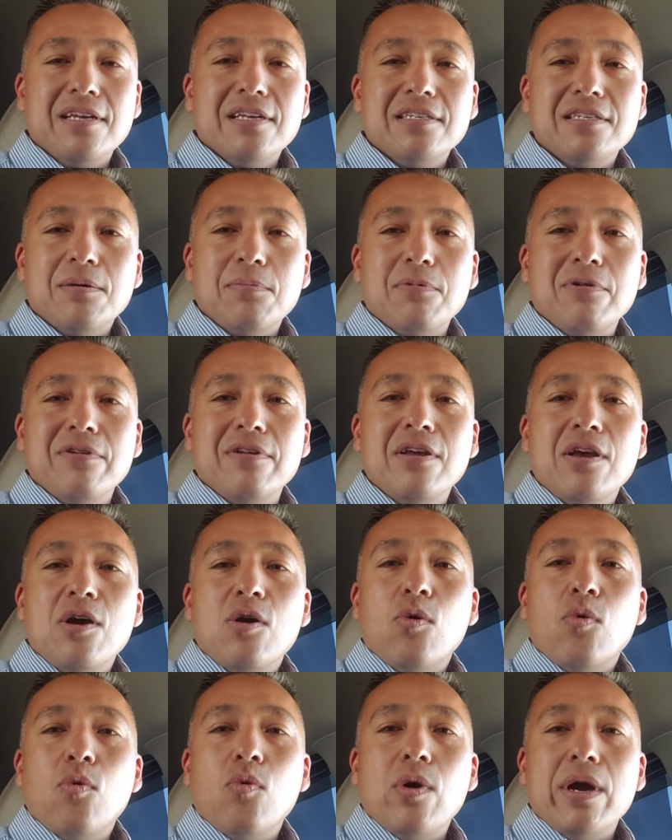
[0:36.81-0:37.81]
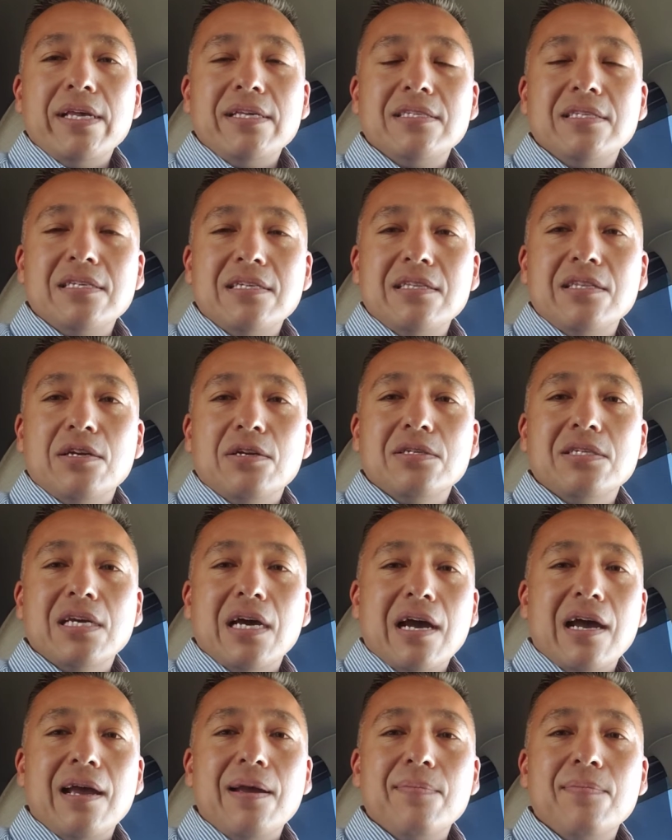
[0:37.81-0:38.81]
Someone wasting their
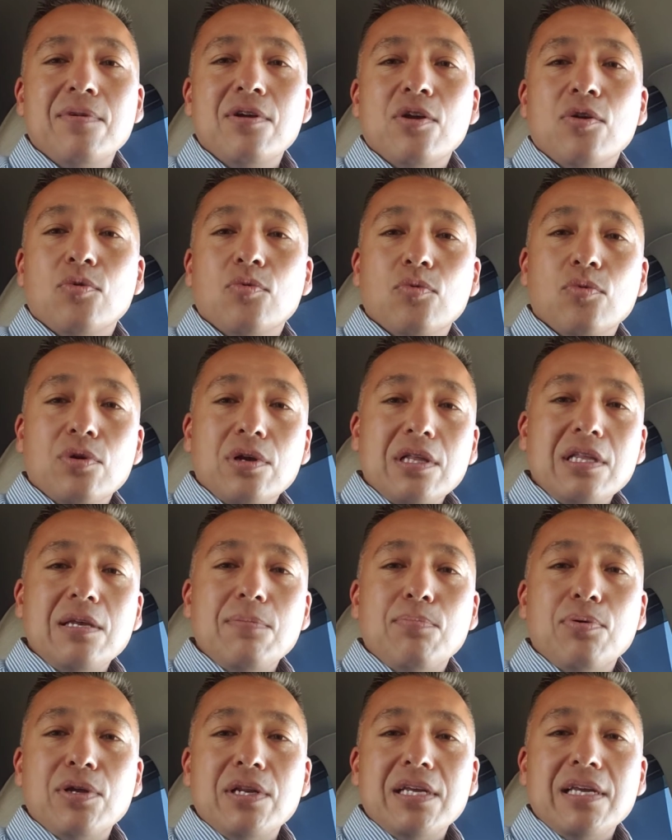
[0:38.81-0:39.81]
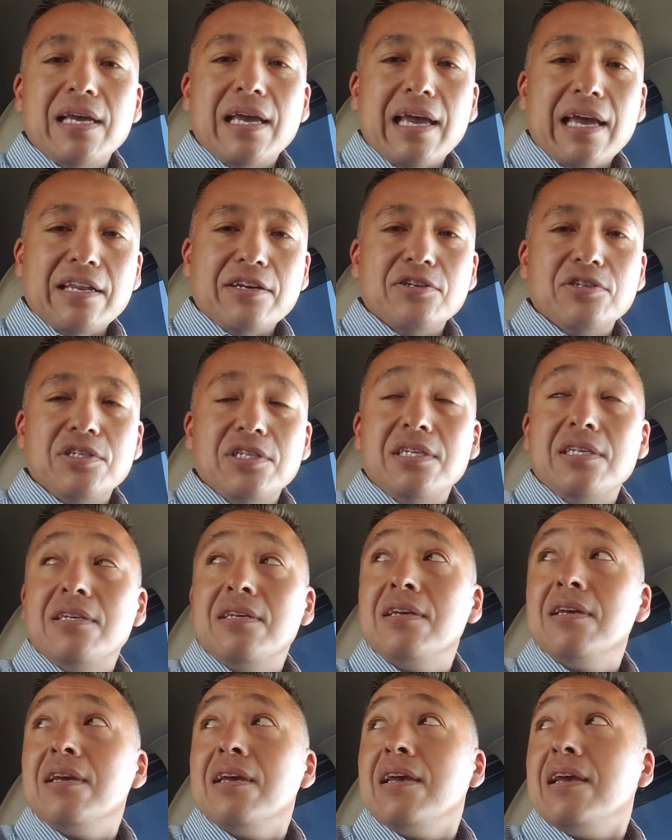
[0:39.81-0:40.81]
time, really putting energy
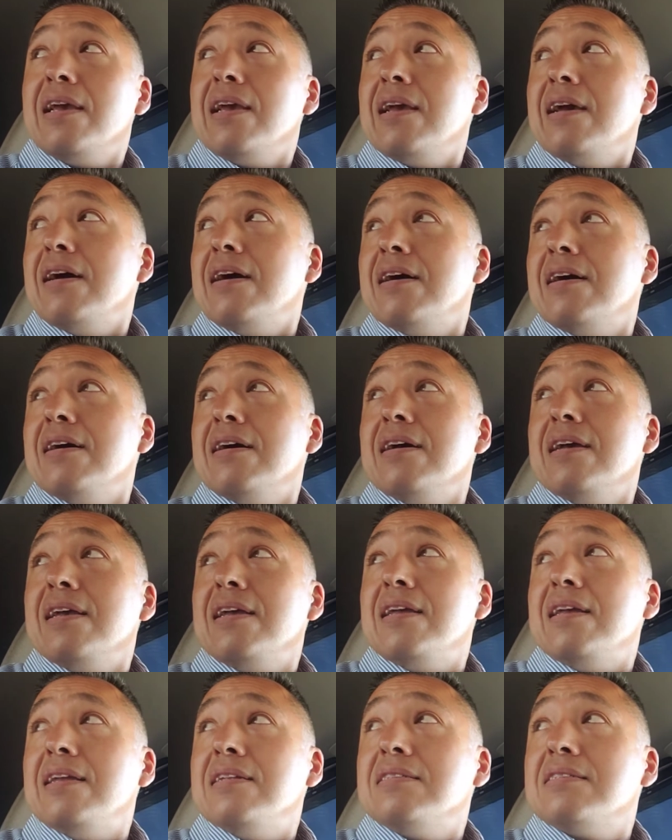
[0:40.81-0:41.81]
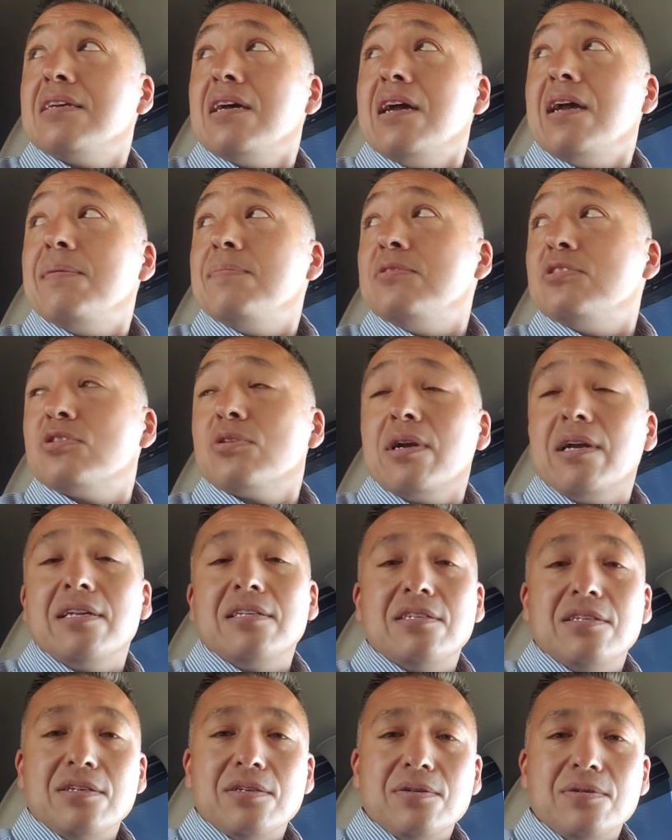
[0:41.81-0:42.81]
uh, and time and trying
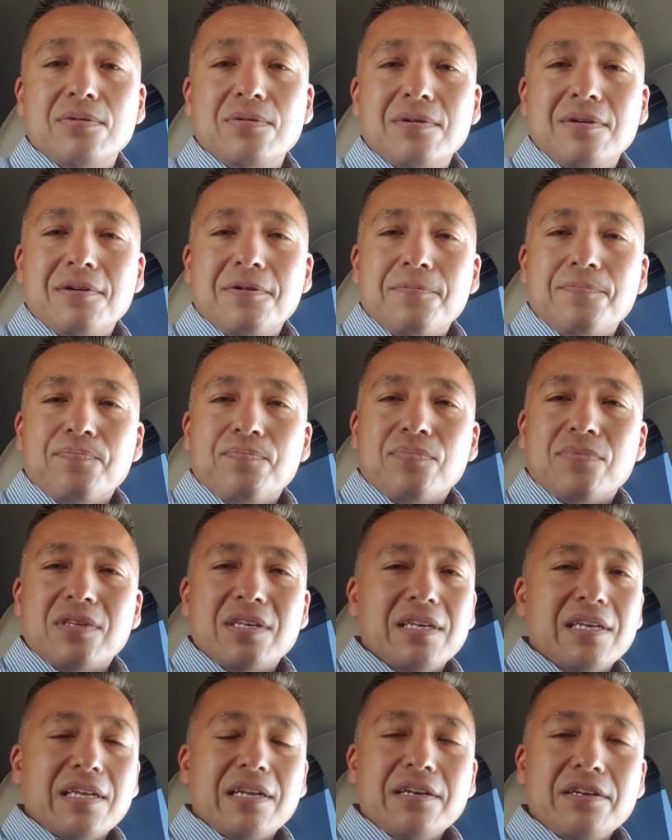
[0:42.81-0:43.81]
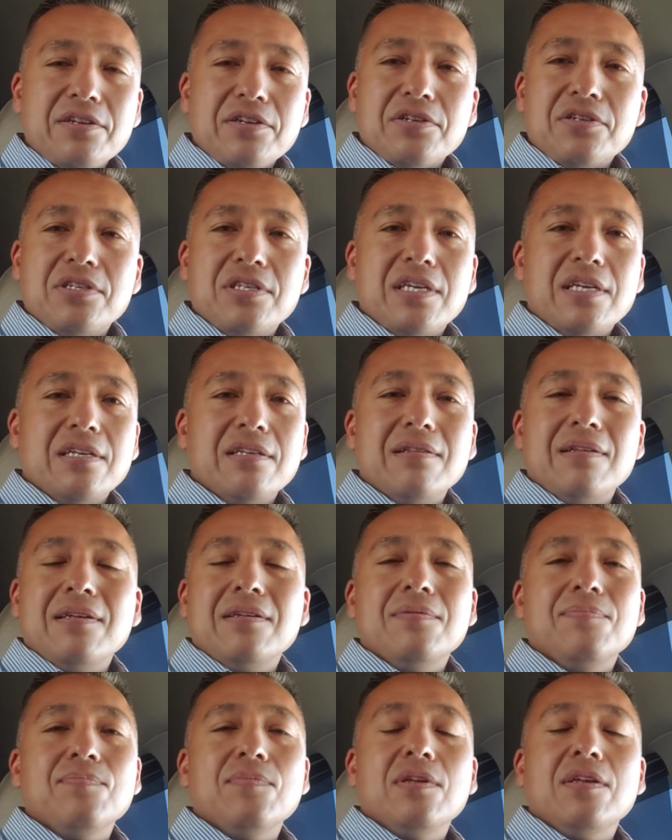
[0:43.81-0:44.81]
to to get under your skin. Like
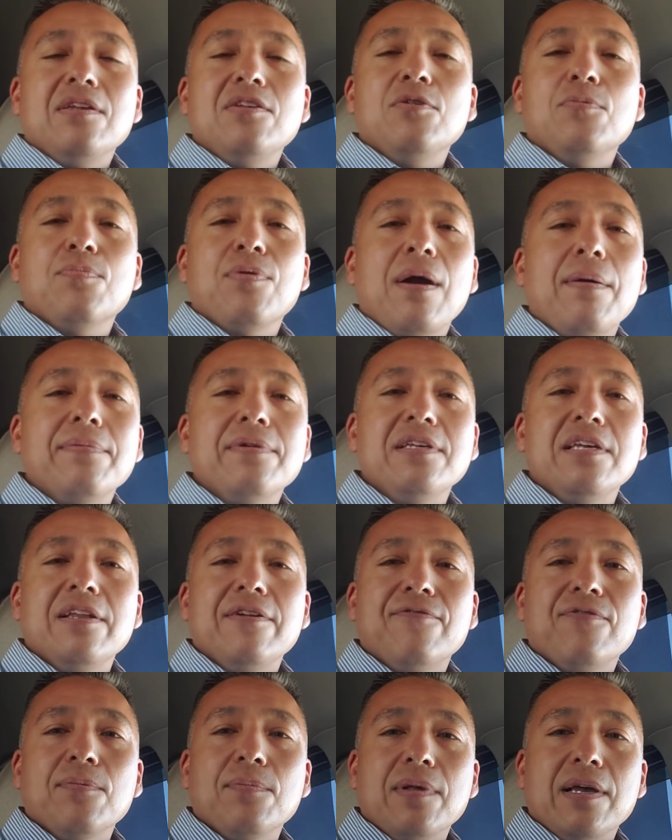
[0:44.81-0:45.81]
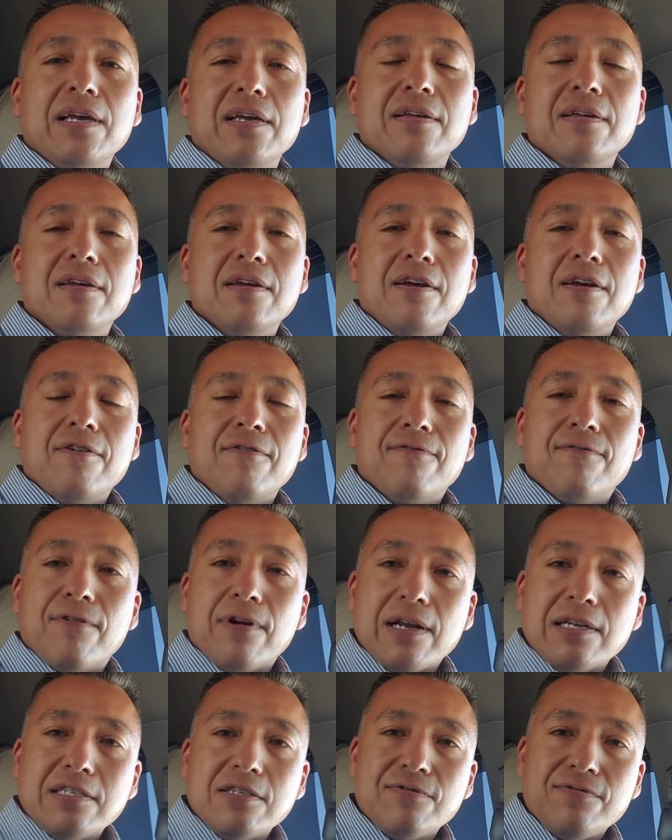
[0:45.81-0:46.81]
you probably get it from like
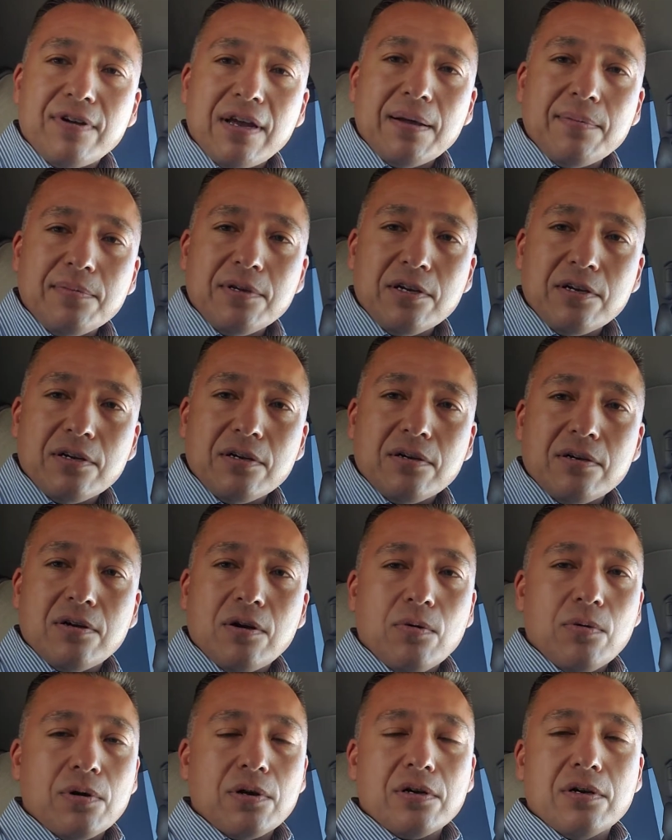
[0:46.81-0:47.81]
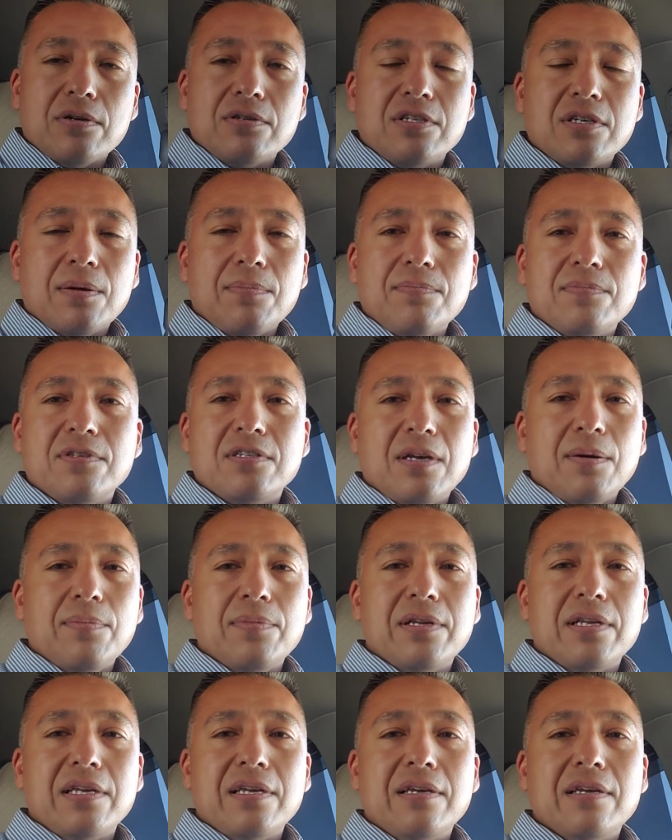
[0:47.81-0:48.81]
friends, family, coworker, or some
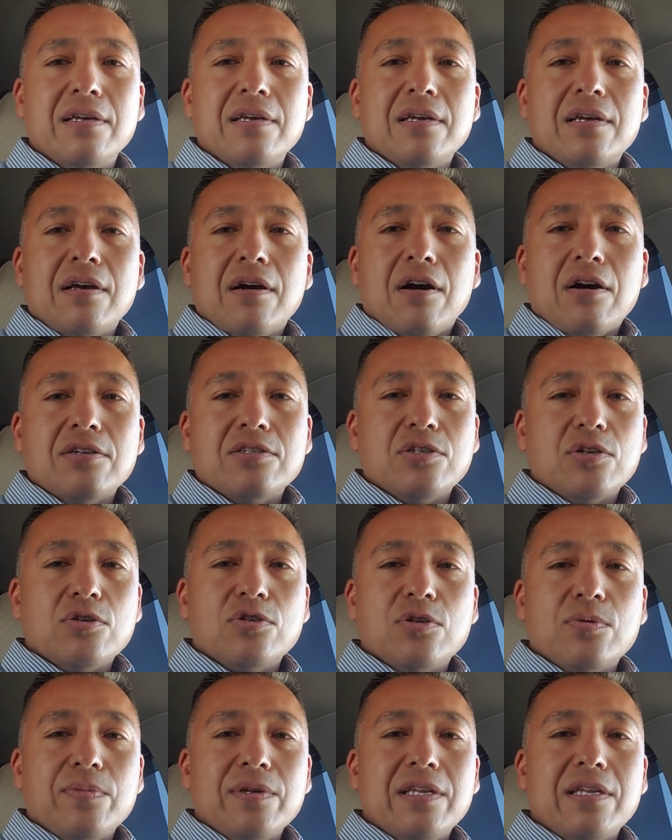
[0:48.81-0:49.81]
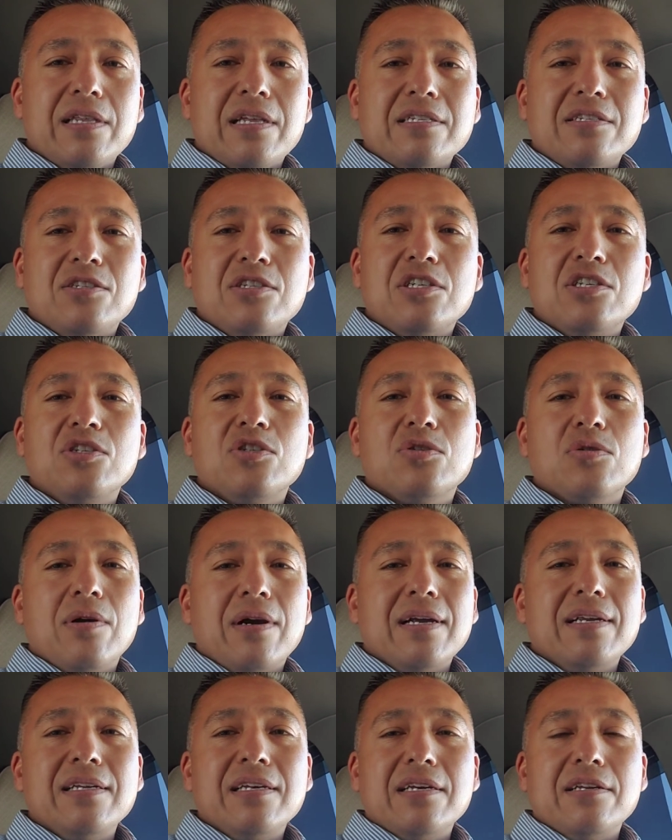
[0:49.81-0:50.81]
somebody on social media that's just
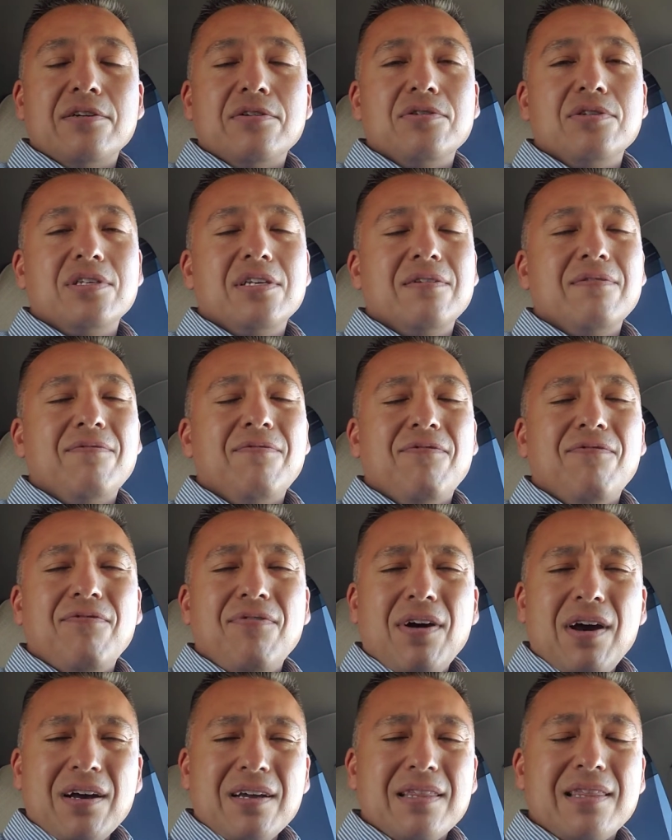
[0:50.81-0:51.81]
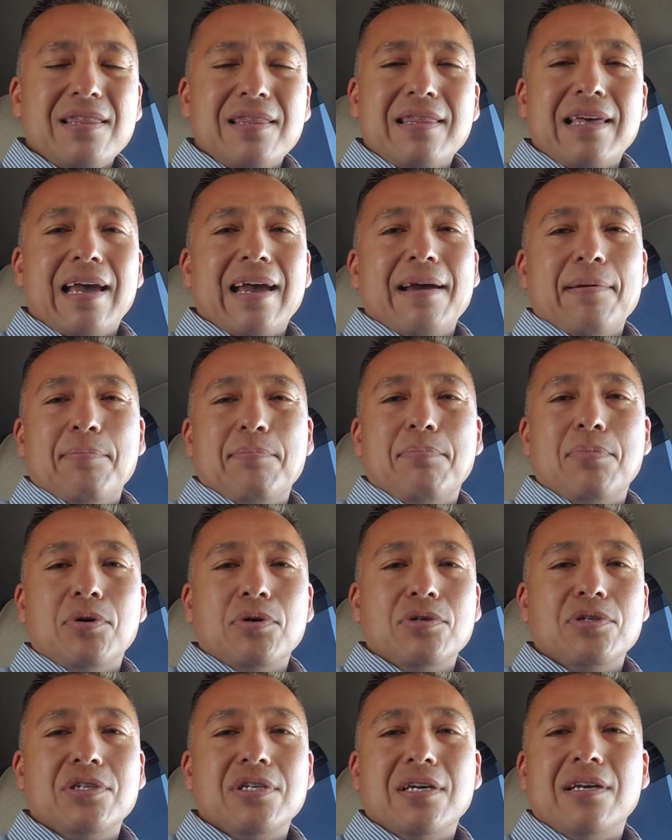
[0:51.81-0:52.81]
trying to get under your skin, fuck that
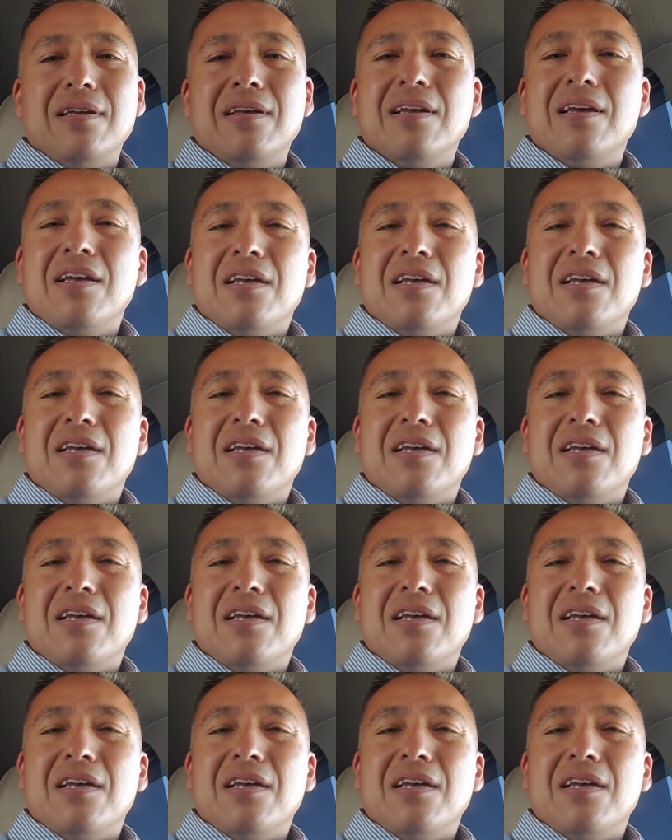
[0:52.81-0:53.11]
bullshit.